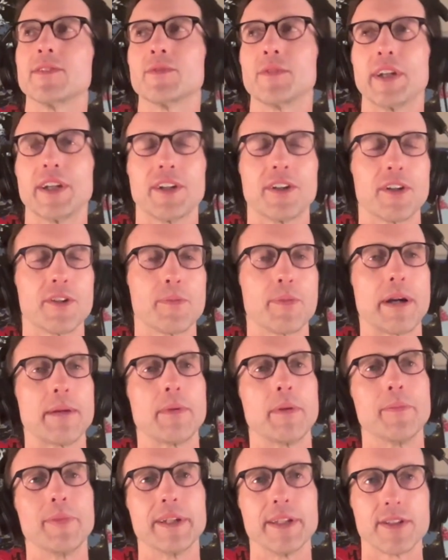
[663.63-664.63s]
there are
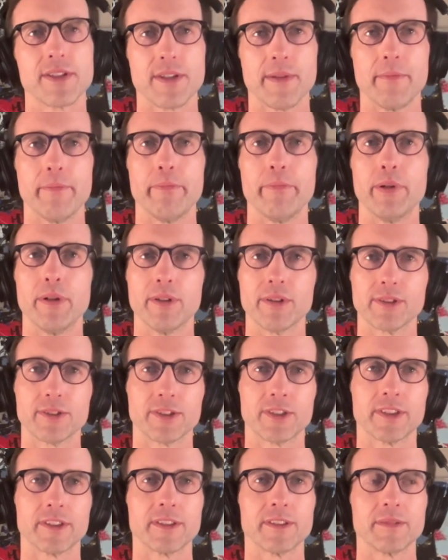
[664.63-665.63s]
probably some
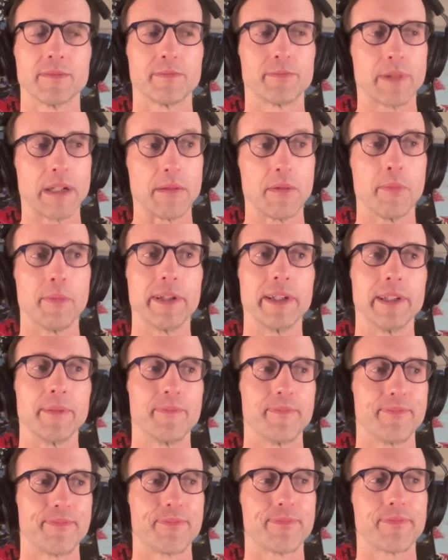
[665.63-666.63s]
books, probably